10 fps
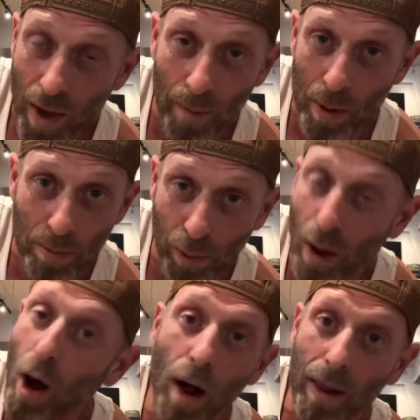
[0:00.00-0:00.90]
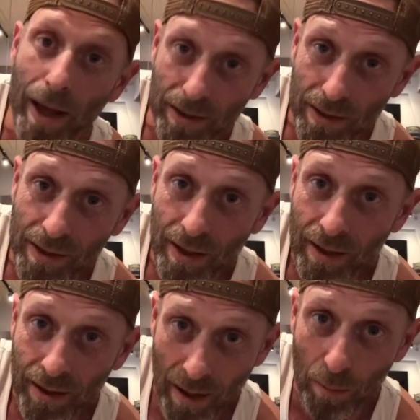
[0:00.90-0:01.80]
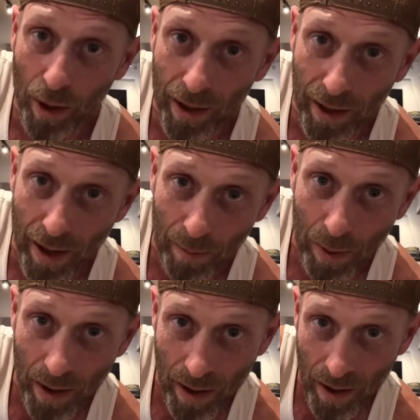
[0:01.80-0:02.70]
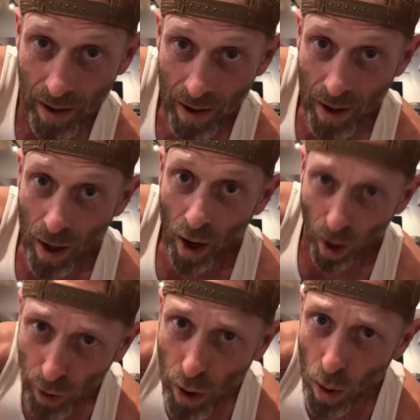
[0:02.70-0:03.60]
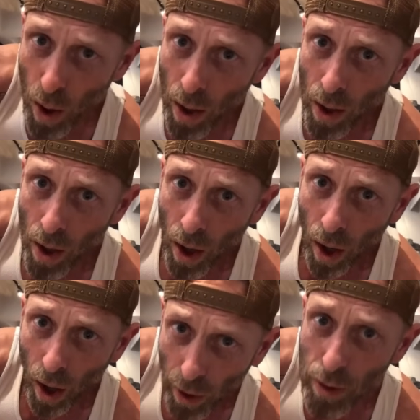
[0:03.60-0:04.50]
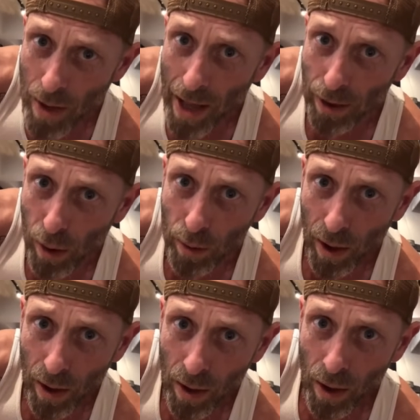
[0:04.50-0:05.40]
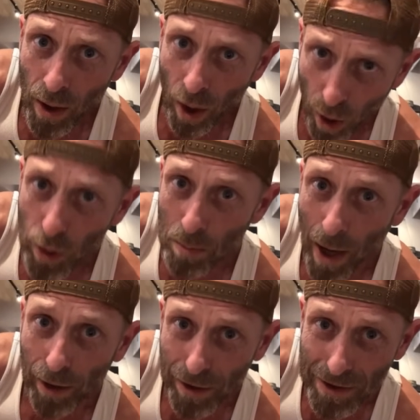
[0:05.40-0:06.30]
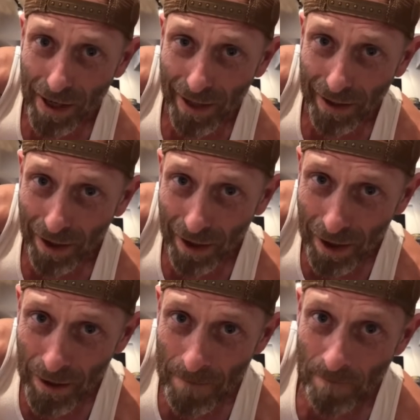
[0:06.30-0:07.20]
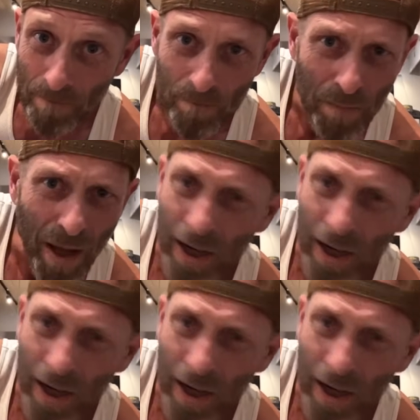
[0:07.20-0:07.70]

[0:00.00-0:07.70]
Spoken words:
people all ages come running up. Are you Ned Luke? Are you Michael DeSanta? And he